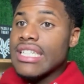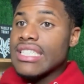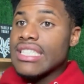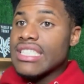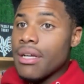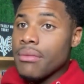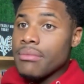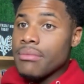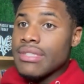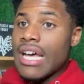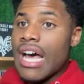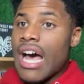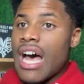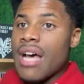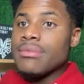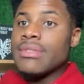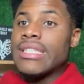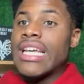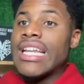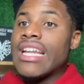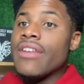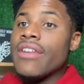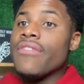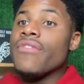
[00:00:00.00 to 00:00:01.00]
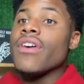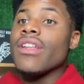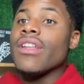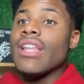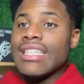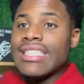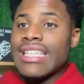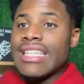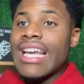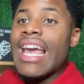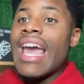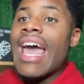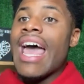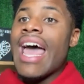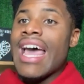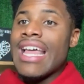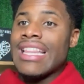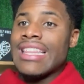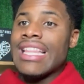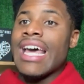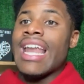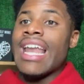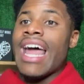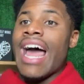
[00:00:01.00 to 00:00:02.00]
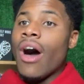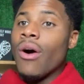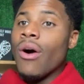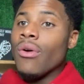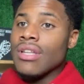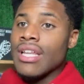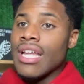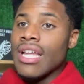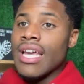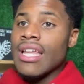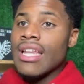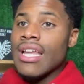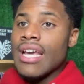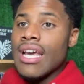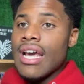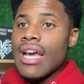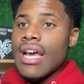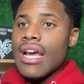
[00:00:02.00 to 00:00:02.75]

And sometimes they didn't feel like they had that outlet